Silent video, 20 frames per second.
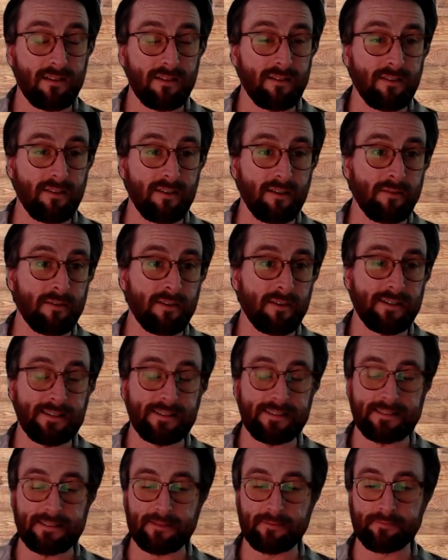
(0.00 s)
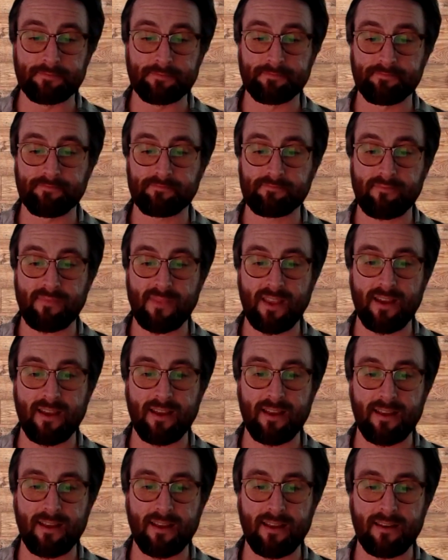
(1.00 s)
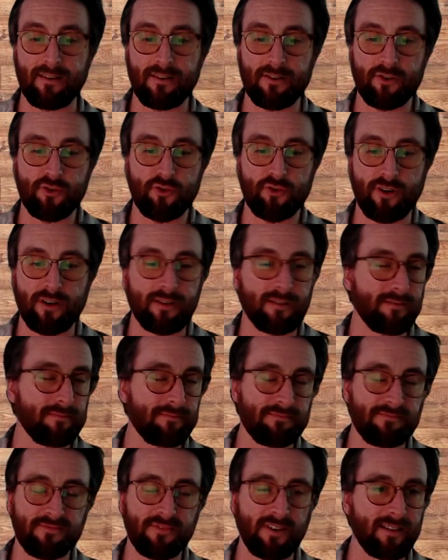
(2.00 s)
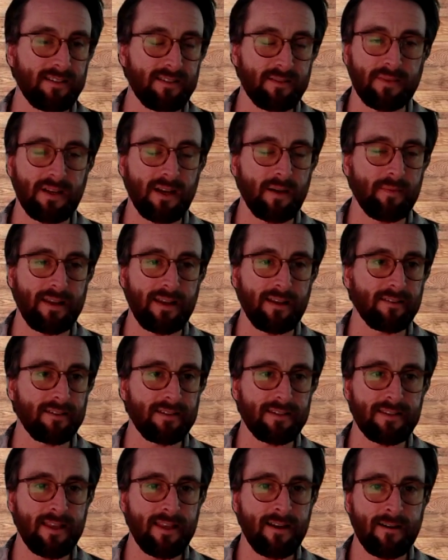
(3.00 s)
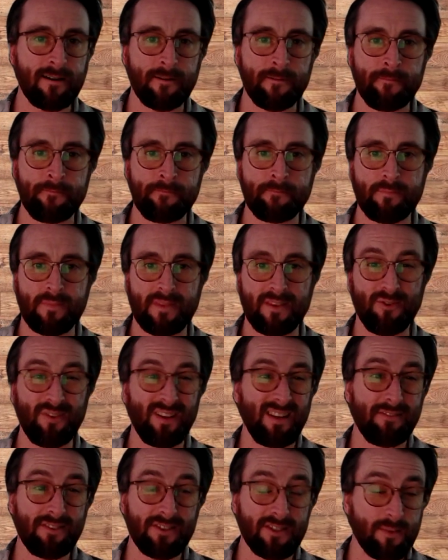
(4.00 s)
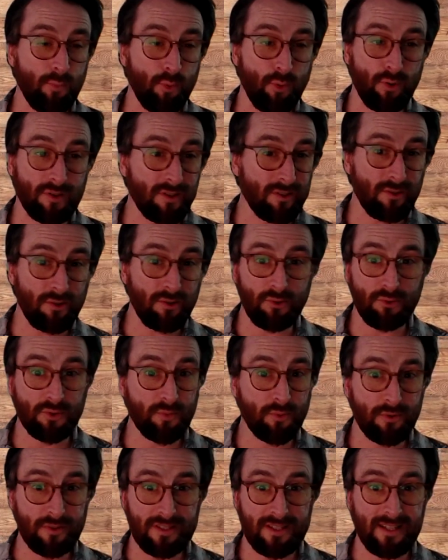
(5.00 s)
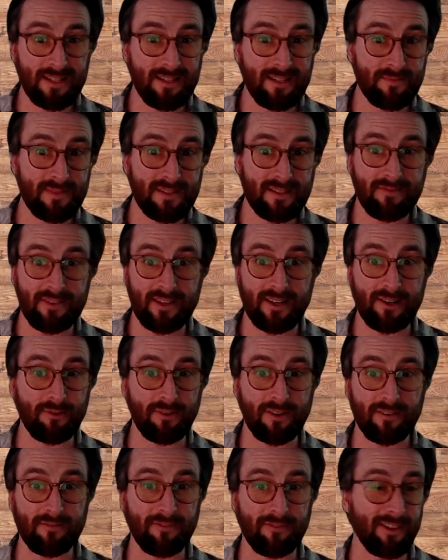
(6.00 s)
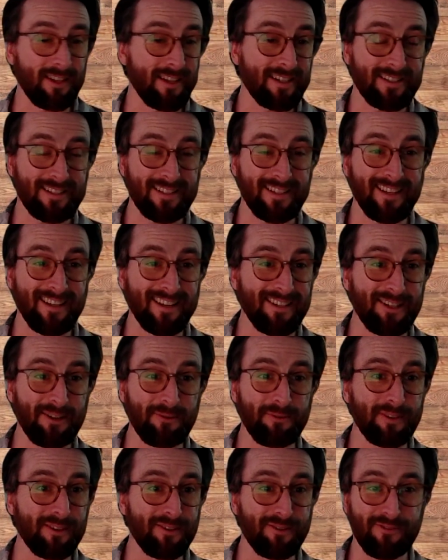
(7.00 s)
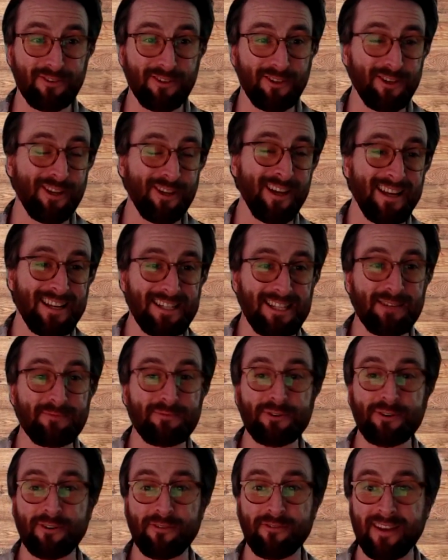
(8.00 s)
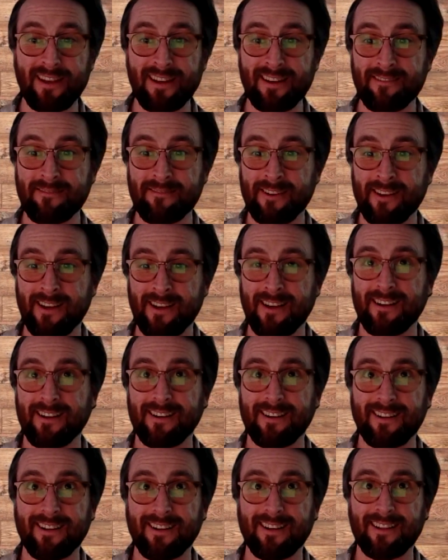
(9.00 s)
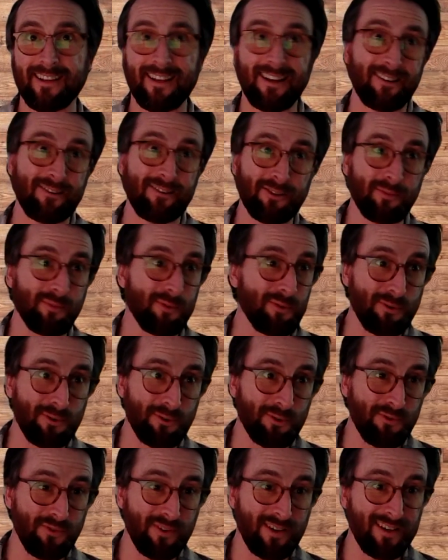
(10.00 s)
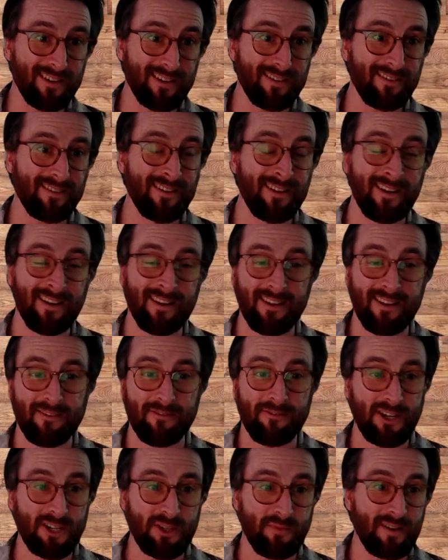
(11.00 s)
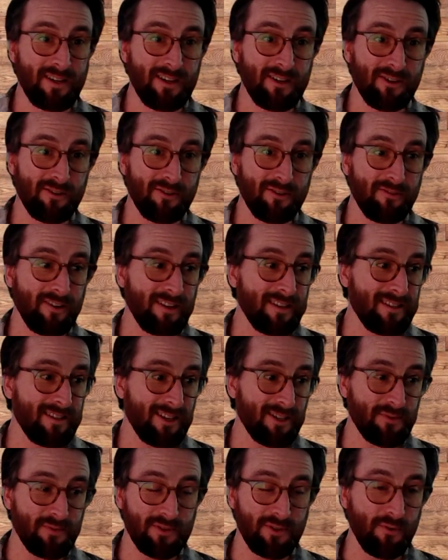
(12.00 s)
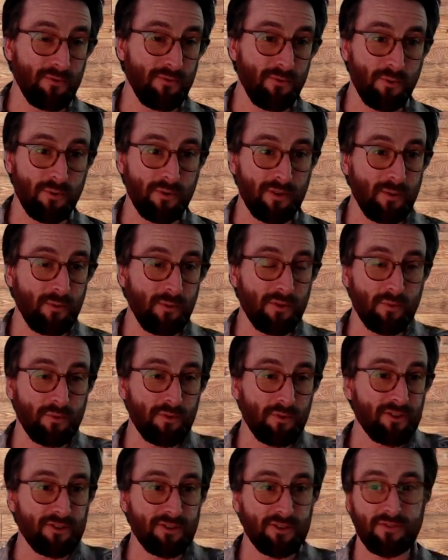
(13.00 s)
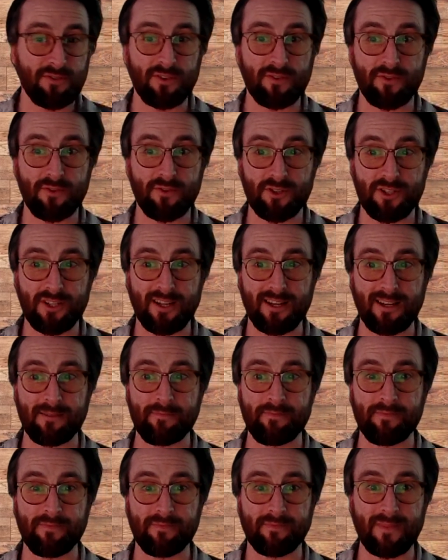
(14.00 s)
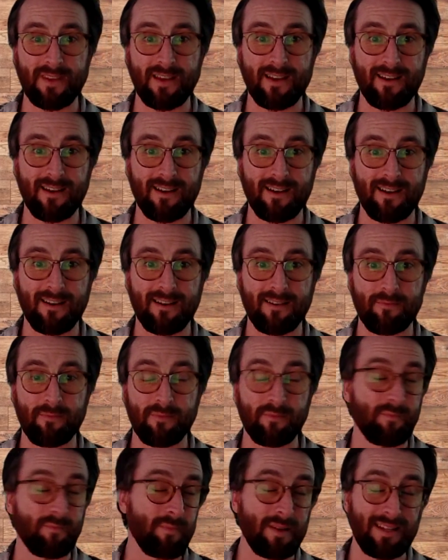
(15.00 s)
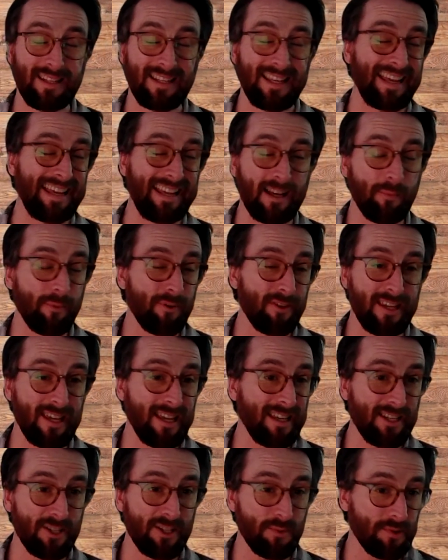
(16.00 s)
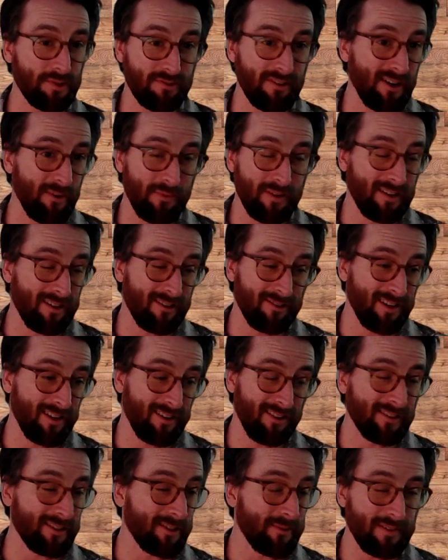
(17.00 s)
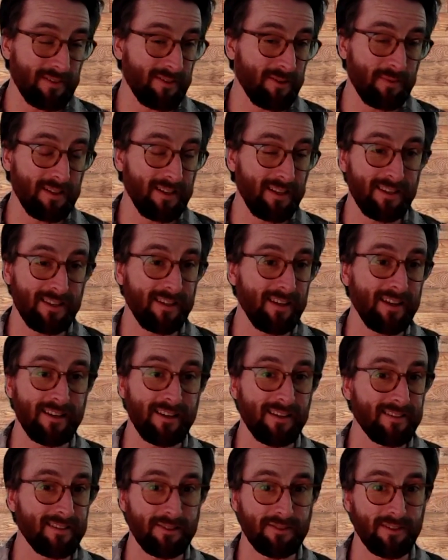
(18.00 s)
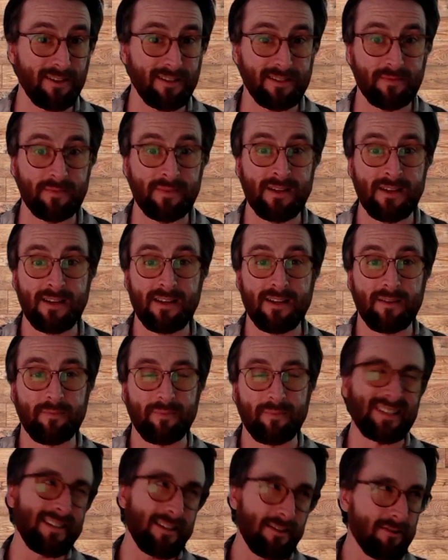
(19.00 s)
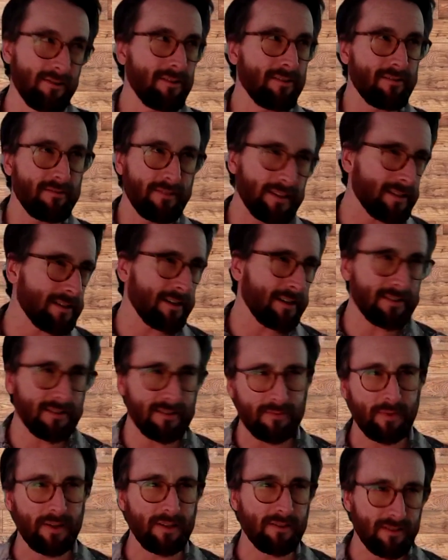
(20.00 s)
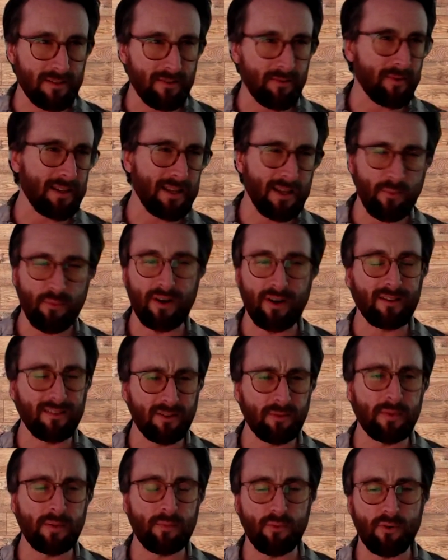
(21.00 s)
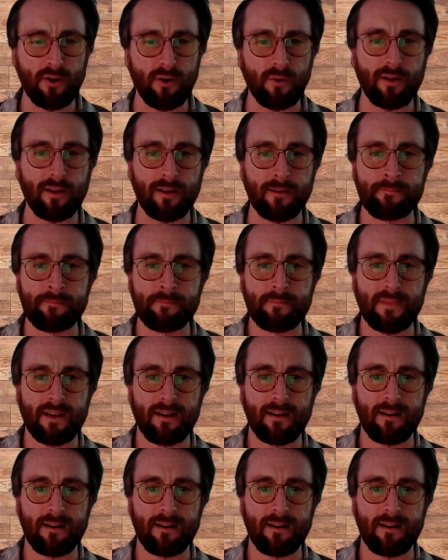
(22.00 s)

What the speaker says: Uh, you know, um, and try to find some commonalities there. You can even support the local sports teams if they don't conflict, with your teams you're a fan of. Like I grew up an Orioles fan. Freshman year, the Red Sox was '04. They won the World Series for the first time. Ganging up on the Yankees was great. We all got along. We liked the Yankees. That was awesome. My senior year, the Red Sox, Patriots, everybody kept winning. A little bit more annoying.